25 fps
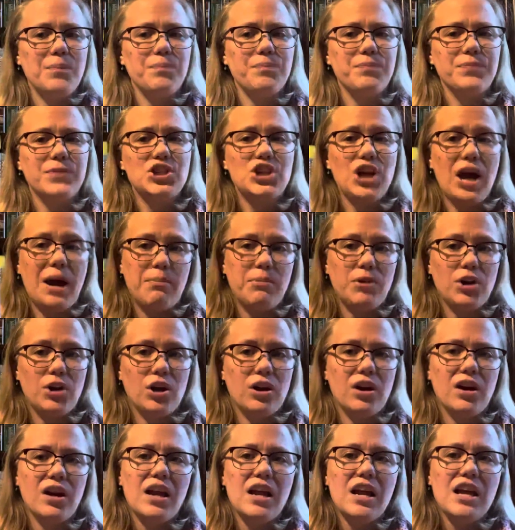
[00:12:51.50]
chapter
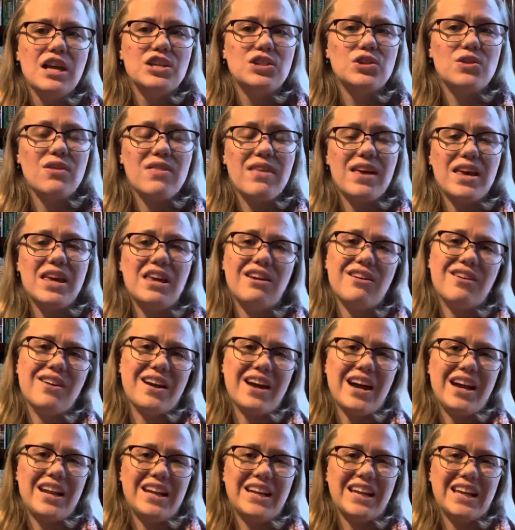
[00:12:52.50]
so that he could
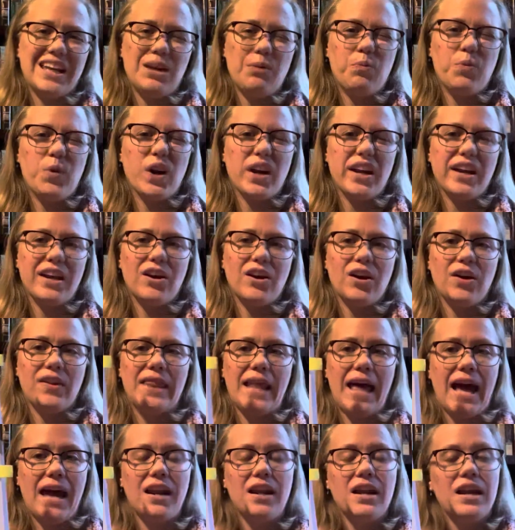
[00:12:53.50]
kind of keep working on
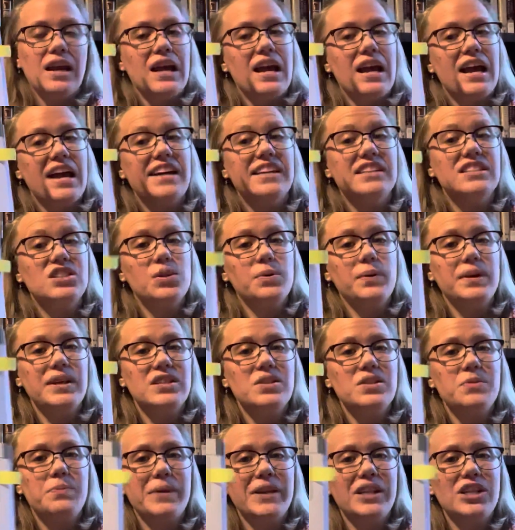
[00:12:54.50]
that. And so he's
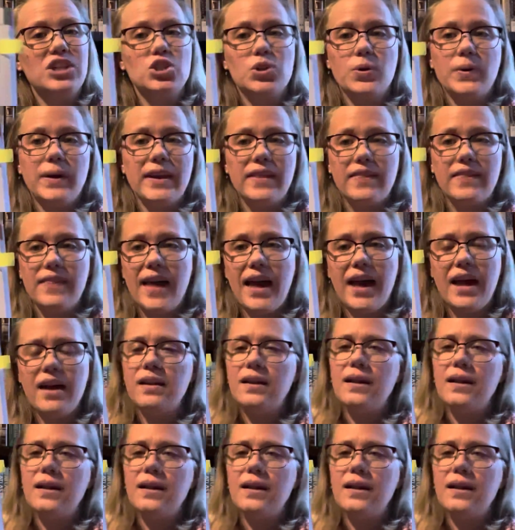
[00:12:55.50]
been enjoying that.